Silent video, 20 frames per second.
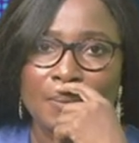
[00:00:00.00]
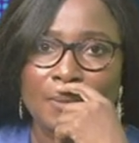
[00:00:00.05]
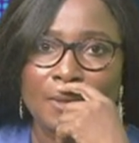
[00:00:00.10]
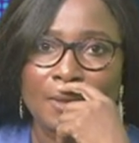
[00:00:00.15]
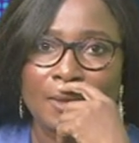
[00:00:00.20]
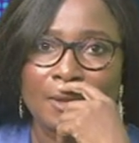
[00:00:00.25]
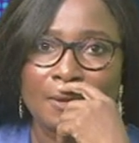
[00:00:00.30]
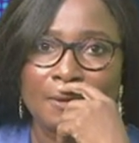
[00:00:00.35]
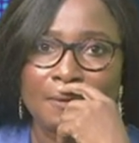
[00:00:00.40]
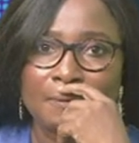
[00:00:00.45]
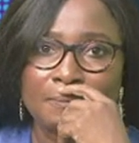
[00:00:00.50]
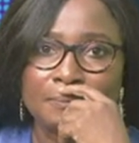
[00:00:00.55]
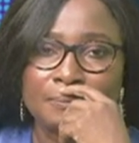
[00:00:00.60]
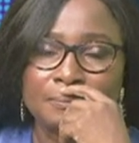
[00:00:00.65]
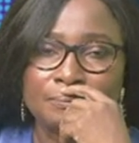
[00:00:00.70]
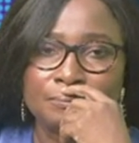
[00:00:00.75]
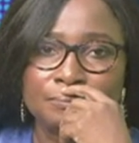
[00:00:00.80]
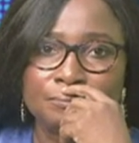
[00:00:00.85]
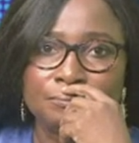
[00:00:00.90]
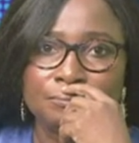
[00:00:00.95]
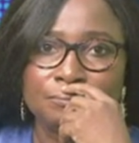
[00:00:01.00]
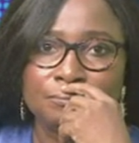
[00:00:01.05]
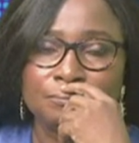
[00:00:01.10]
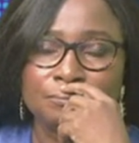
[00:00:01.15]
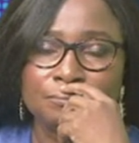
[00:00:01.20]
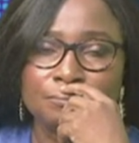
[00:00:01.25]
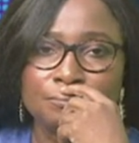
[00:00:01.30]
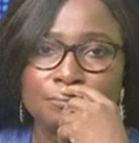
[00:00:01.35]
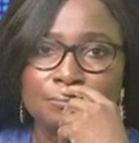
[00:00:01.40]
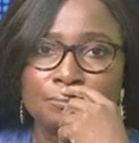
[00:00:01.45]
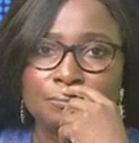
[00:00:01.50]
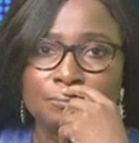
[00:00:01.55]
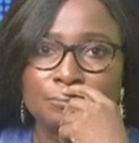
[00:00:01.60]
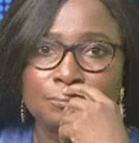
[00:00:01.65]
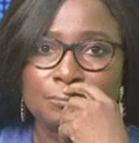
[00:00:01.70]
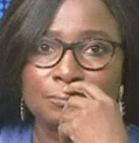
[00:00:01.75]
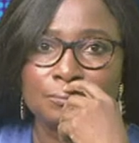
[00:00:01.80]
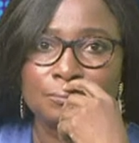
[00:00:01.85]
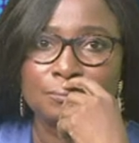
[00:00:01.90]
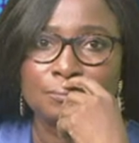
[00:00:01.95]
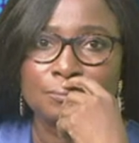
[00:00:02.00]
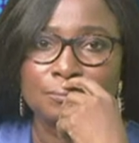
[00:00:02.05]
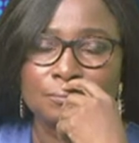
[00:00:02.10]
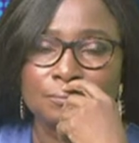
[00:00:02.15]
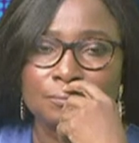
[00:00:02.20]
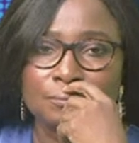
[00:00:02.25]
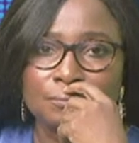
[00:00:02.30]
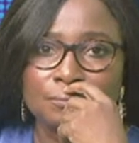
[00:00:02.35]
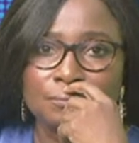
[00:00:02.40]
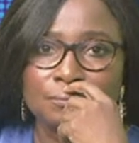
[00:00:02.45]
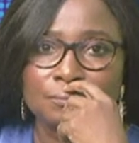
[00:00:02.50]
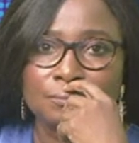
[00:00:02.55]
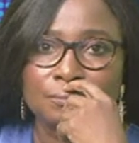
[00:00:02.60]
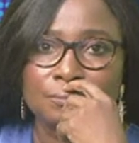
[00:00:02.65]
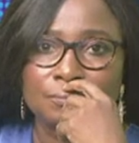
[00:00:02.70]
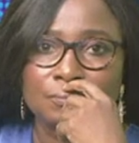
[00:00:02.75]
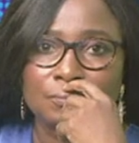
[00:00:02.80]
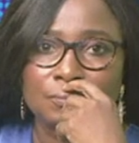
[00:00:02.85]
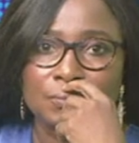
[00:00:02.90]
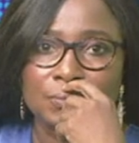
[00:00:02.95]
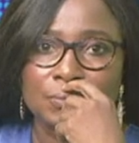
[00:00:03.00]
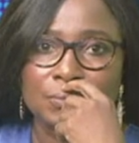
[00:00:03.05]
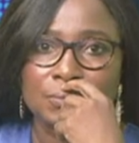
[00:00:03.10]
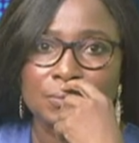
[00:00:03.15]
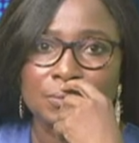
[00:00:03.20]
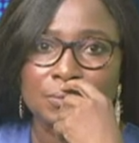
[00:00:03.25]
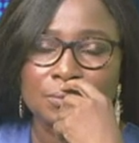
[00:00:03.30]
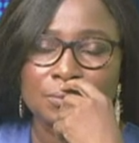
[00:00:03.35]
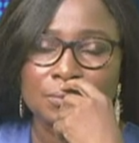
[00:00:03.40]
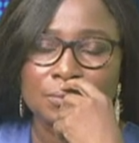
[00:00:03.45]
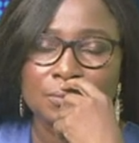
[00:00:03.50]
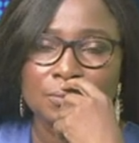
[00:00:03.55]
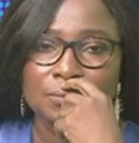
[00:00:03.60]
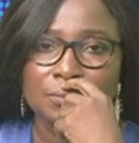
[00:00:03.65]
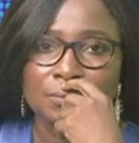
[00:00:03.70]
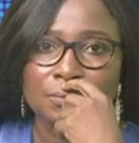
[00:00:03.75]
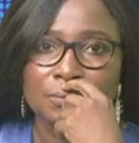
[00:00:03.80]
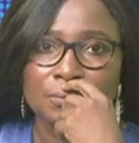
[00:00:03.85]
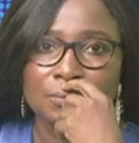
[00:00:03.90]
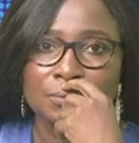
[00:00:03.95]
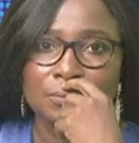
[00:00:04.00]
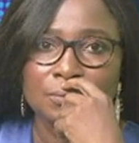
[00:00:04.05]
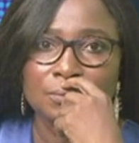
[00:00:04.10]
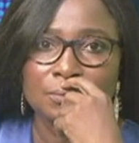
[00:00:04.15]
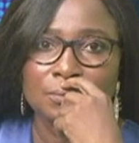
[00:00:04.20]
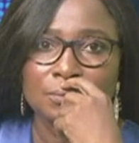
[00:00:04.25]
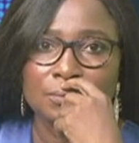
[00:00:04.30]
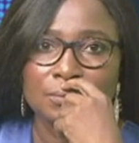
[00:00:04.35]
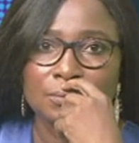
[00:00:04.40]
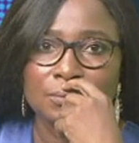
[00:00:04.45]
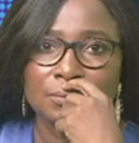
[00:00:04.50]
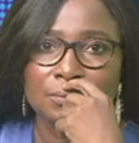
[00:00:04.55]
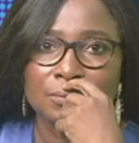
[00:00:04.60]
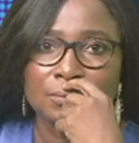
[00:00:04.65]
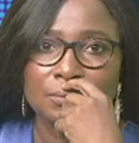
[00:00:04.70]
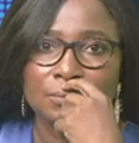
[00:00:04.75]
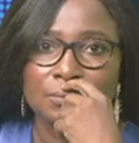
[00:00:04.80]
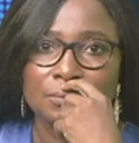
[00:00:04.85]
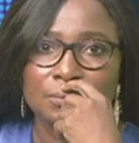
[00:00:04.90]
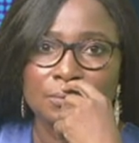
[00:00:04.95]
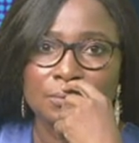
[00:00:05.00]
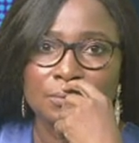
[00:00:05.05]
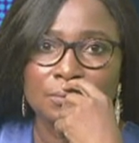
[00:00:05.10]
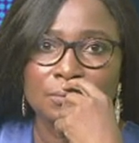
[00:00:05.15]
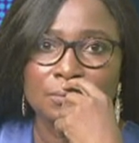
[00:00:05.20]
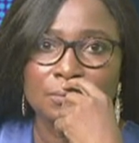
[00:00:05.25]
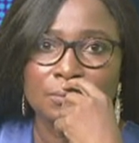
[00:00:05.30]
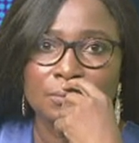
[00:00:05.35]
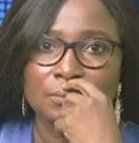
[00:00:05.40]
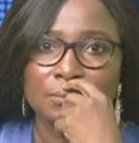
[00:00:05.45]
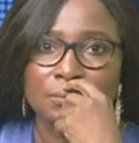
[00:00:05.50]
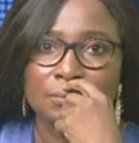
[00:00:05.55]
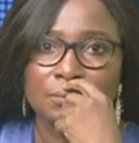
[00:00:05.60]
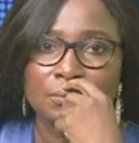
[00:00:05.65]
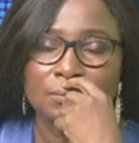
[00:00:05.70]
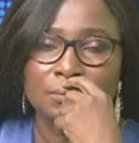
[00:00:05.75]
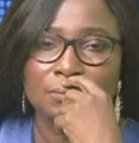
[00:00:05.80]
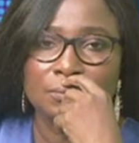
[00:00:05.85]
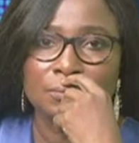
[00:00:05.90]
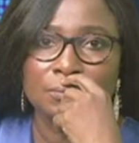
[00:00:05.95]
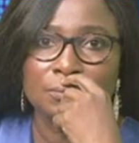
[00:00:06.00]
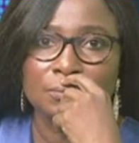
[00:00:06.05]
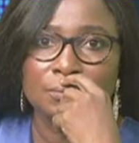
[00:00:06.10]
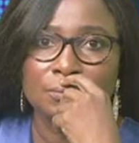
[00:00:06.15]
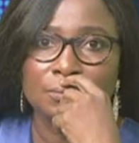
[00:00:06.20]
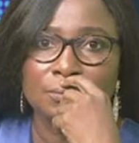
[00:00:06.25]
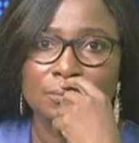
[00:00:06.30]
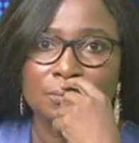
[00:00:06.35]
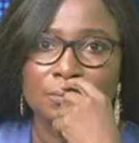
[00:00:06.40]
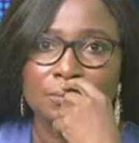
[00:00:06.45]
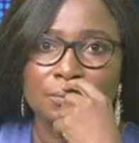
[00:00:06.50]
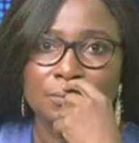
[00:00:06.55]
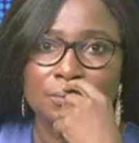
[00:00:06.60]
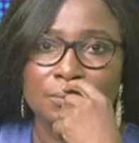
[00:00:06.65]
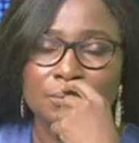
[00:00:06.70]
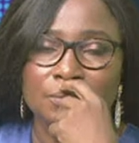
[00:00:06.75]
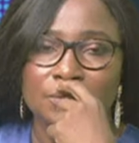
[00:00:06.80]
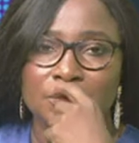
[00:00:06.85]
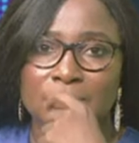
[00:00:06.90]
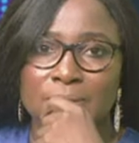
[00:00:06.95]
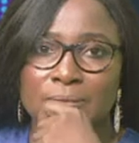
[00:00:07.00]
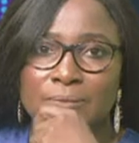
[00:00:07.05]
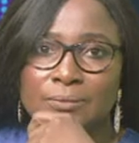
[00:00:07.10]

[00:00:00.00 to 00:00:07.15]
This person isn't speaking.